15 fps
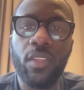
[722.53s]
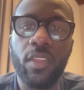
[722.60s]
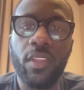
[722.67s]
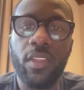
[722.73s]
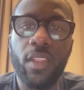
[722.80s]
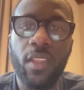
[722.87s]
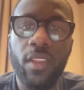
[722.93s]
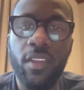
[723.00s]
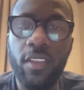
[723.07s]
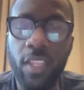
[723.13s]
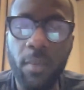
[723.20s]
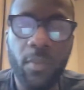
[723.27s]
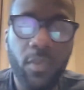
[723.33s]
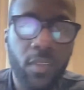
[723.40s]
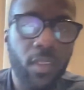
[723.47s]
the
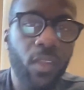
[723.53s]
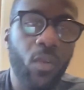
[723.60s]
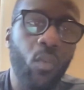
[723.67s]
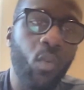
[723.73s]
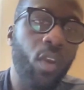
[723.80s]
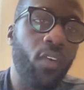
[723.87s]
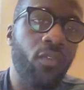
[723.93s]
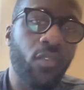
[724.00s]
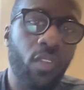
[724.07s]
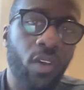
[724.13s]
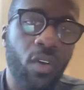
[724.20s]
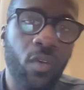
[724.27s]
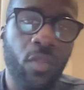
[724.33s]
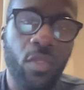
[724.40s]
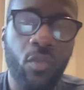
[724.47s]
DeepSeek
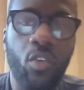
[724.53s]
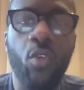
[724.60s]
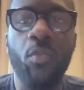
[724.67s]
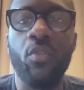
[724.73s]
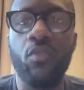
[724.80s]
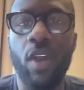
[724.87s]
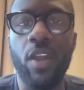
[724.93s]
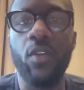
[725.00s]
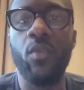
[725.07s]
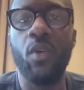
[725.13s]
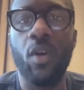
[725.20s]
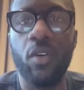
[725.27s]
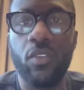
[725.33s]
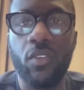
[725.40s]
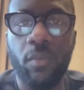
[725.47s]
workflow through OpenRouter will
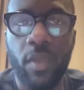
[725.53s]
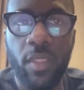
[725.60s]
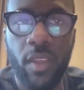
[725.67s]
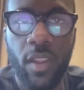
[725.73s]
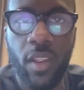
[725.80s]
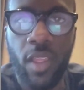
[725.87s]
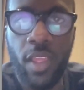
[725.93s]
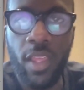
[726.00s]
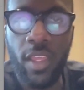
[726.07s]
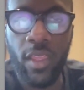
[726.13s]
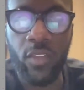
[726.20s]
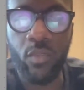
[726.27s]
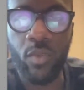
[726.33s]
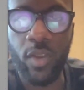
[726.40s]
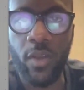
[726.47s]
also be there
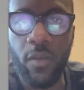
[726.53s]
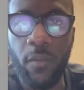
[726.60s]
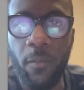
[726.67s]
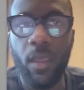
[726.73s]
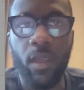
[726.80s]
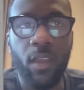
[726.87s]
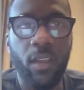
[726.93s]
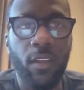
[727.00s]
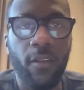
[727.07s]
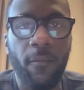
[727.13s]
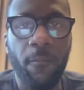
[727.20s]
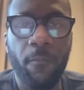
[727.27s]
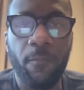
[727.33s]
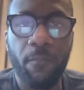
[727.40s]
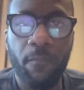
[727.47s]
as well.
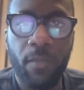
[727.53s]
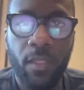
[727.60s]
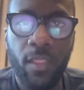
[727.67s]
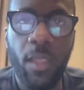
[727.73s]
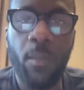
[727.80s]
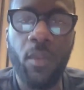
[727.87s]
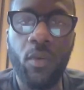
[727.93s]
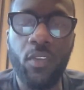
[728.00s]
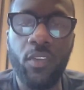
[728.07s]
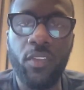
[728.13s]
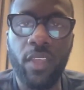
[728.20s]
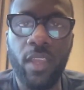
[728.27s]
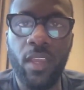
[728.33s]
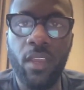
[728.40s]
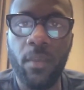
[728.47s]
Let me know what you
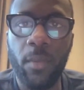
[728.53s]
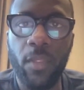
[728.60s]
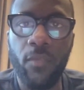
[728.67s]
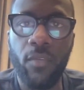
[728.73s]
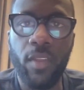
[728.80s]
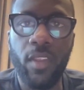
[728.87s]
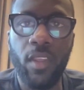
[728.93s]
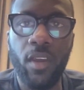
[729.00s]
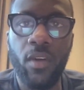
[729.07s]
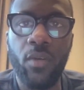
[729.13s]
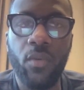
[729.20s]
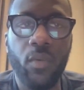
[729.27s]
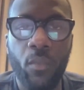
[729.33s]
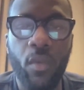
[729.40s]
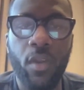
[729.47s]
think about the
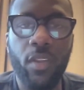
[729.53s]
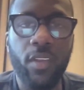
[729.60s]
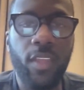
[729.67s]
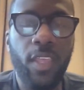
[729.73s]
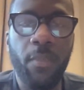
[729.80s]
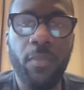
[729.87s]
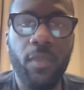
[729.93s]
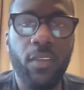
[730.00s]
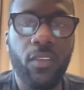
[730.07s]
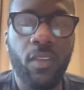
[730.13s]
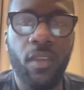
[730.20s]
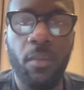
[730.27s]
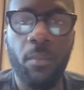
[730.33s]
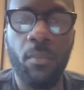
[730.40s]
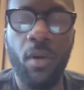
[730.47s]
video. We're going to keep
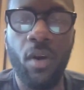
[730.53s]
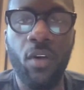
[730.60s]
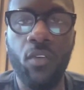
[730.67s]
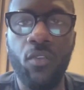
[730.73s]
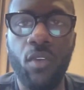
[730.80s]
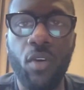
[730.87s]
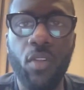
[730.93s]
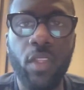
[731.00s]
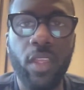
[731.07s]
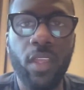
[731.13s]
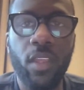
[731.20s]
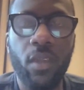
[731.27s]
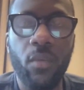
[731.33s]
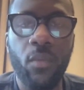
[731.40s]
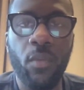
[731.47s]
this ball
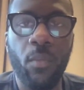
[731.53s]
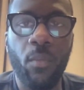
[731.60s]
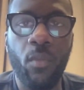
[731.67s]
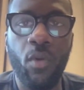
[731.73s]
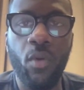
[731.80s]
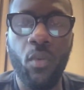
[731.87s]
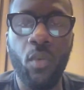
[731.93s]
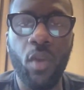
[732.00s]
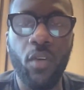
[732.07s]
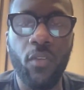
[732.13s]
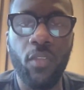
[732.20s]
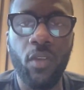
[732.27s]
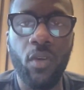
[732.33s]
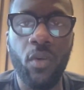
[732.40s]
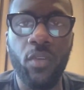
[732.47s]
rolling with more
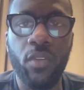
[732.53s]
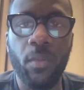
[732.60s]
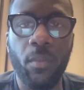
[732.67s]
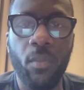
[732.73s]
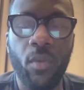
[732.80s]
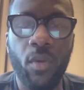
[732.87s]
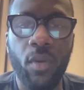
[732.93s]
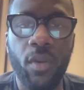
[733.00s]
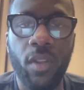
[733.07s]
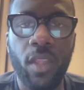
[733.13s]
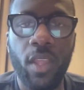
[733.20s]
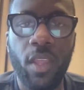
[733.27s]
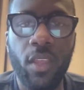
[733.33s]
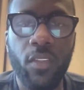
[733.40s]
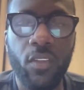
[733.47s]
workflows and more
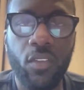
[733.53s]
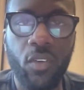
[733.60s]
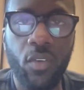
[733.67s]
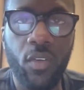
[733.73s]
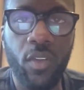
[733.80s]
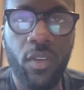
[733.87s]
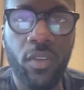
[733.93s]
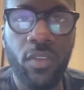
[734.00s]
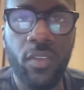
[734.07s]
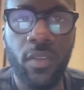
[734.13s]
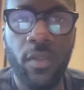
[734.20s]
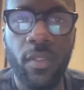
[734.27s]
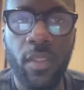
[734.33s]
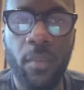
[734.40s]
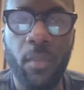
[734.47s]
tutorials.
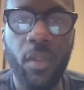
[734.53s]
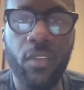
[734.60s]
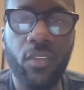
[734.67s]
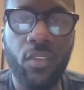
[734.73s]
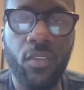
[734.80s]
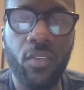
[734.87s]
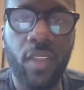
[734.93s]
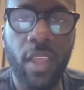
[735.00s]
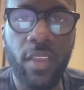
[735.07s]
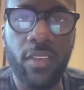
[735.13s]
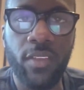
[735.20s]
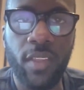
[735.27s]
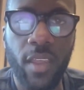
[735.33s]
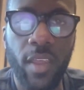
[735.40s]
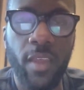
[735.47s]
But until
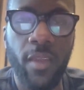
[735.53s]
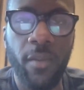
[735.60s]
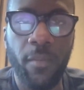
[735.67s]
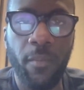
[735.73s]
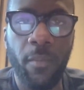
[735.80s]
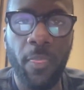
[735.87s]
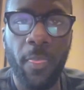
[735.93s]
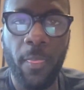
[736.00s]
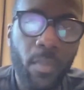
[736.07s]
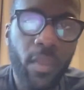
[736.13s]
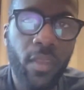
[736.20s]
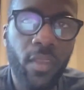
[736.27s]
next time, be